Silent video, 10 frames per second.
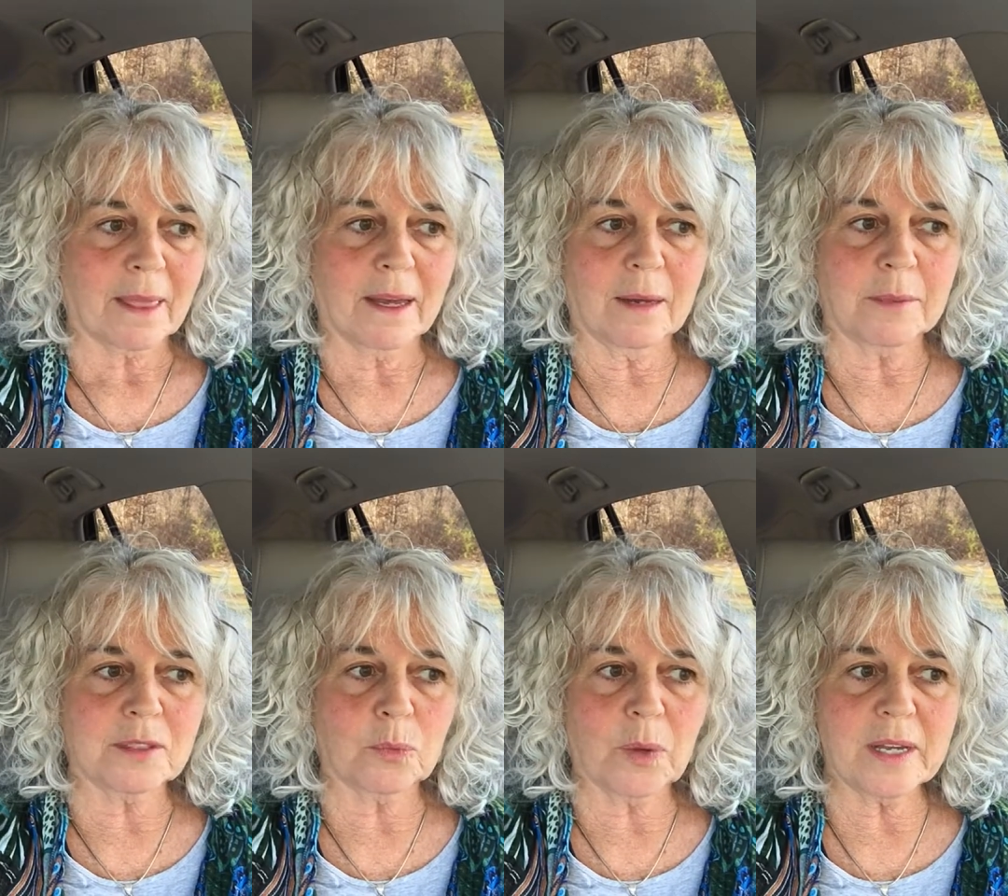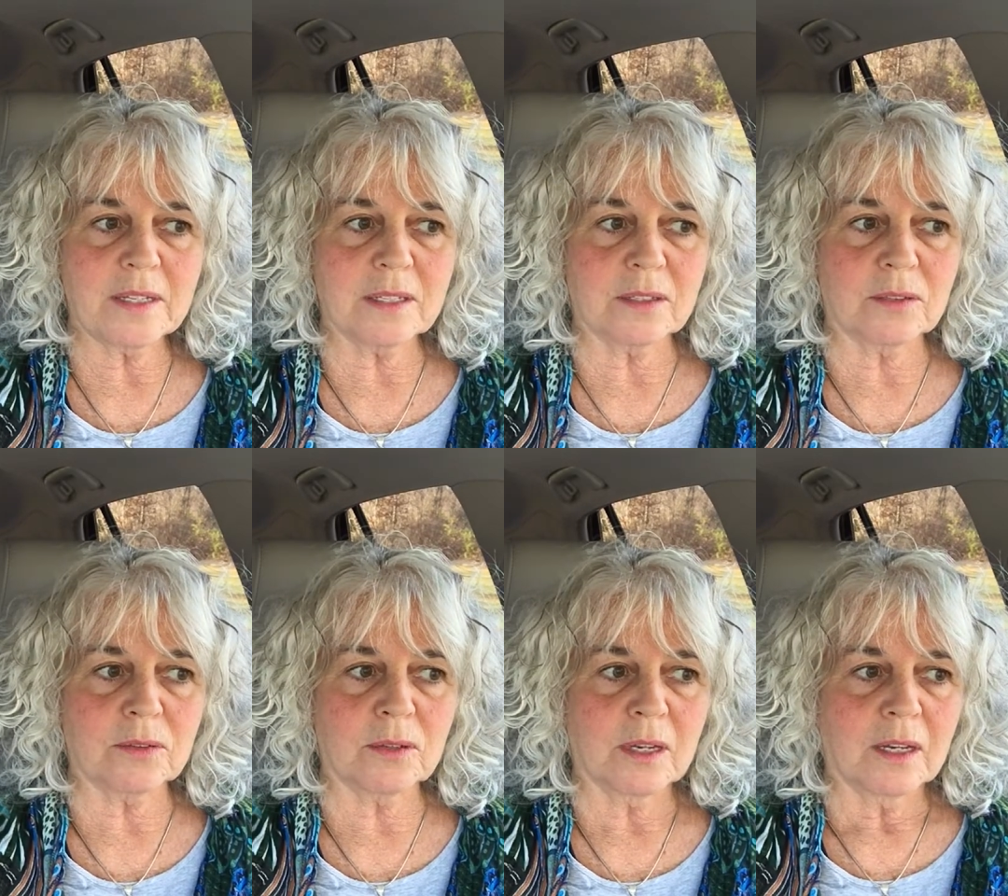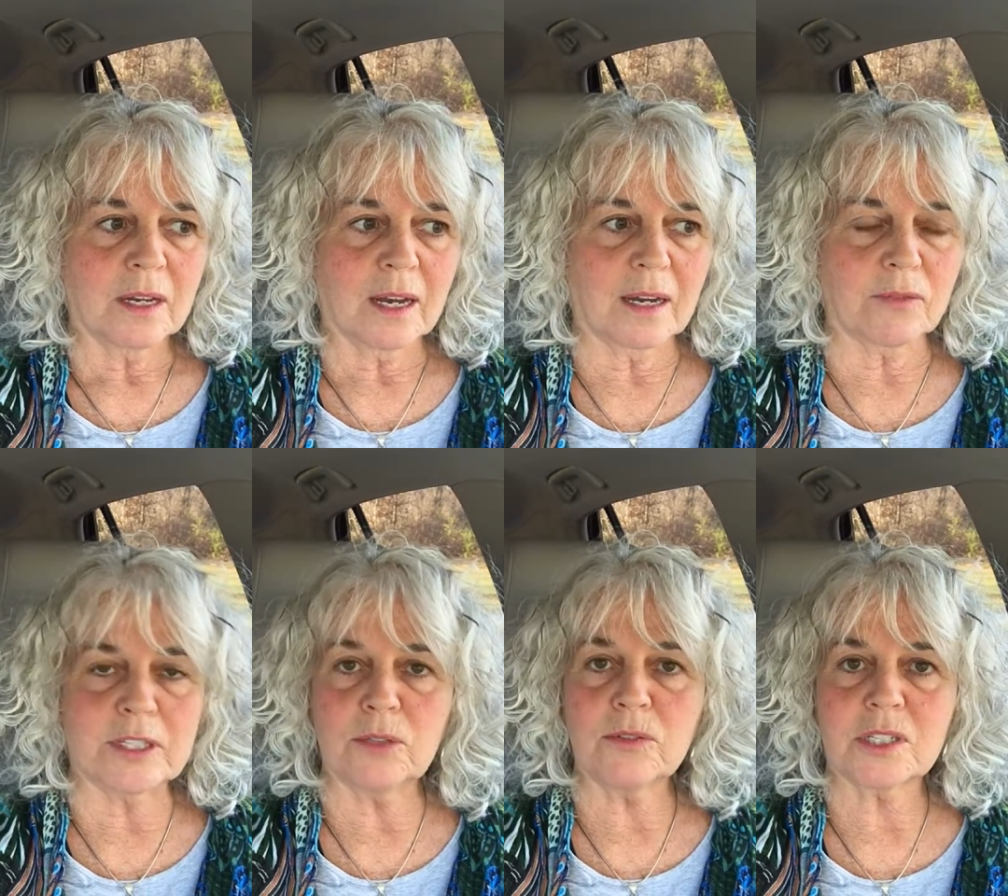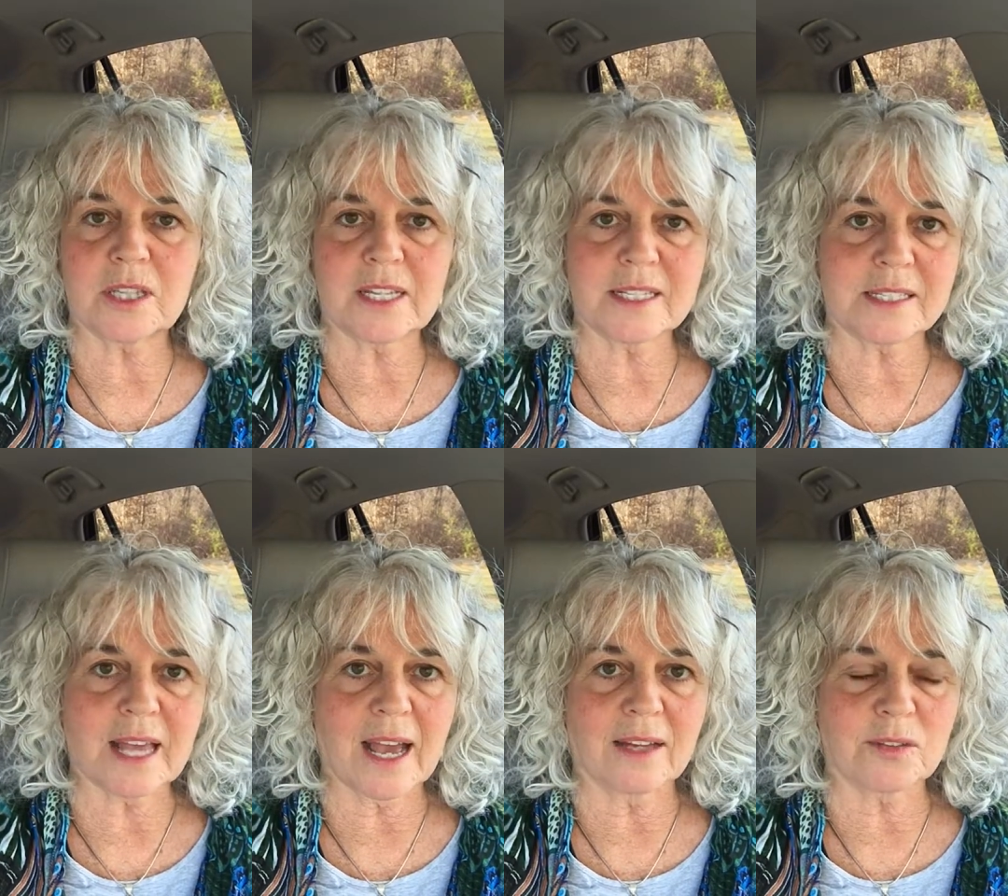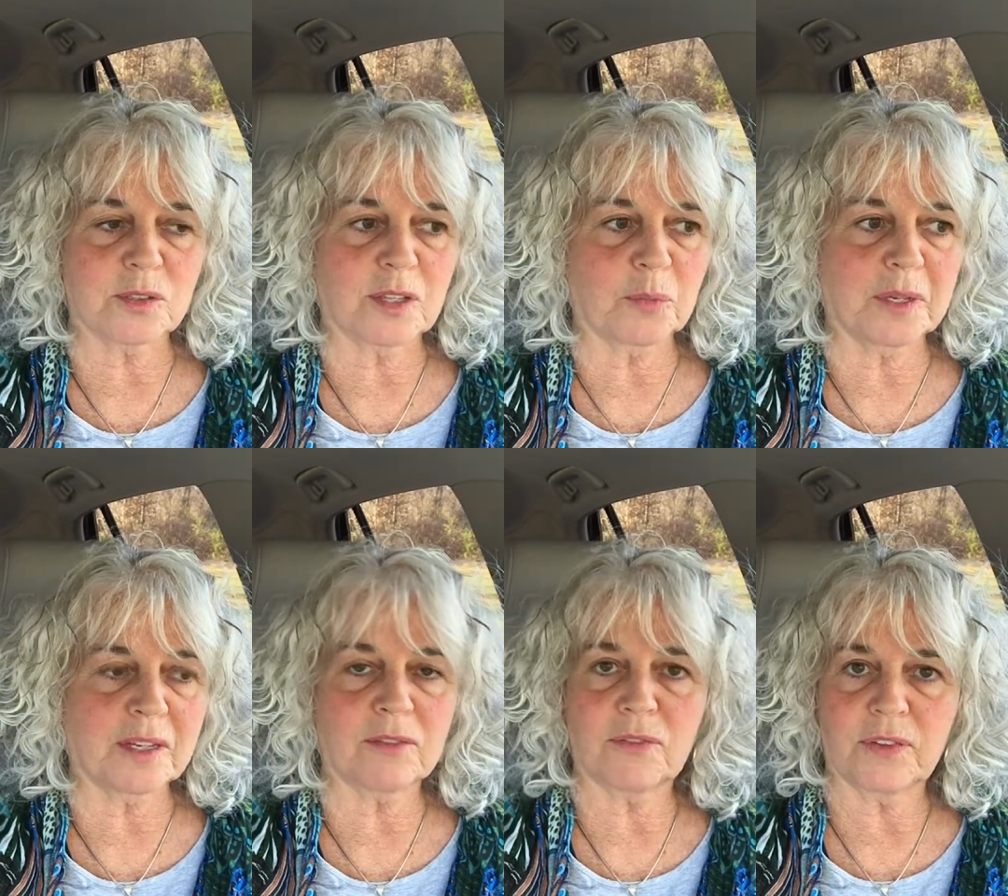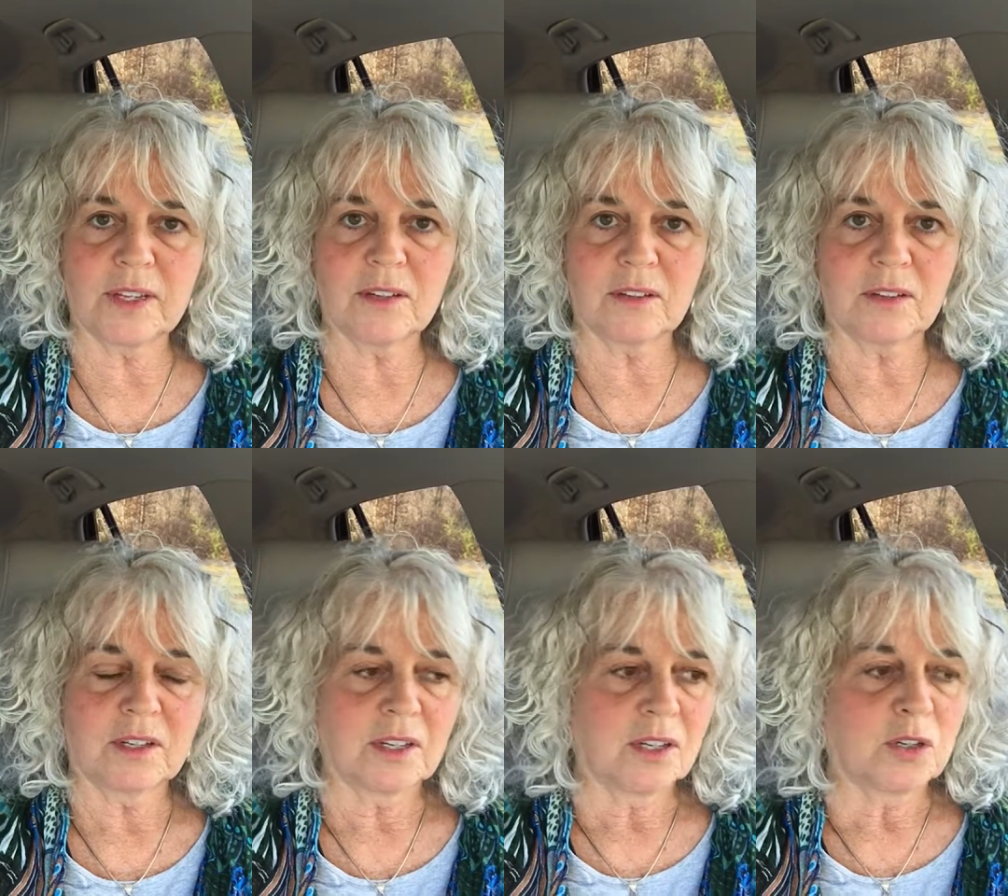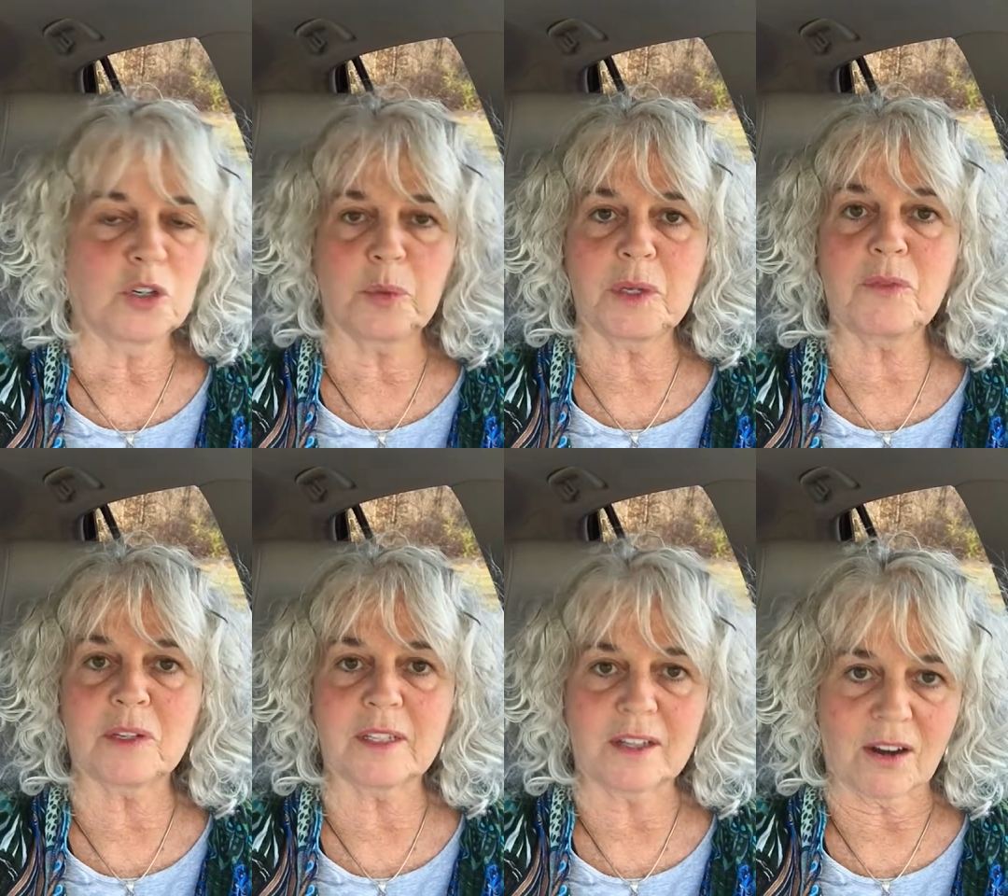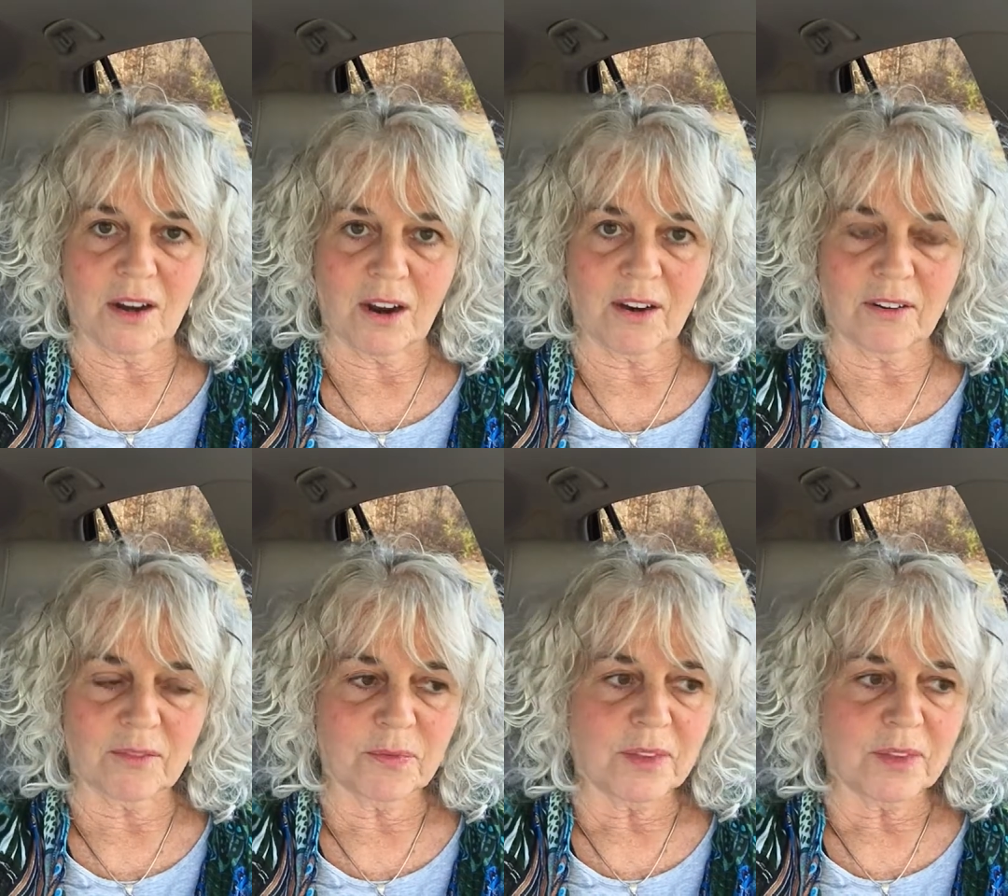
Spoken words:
It's a way to reduce things down so that we can feel who we really are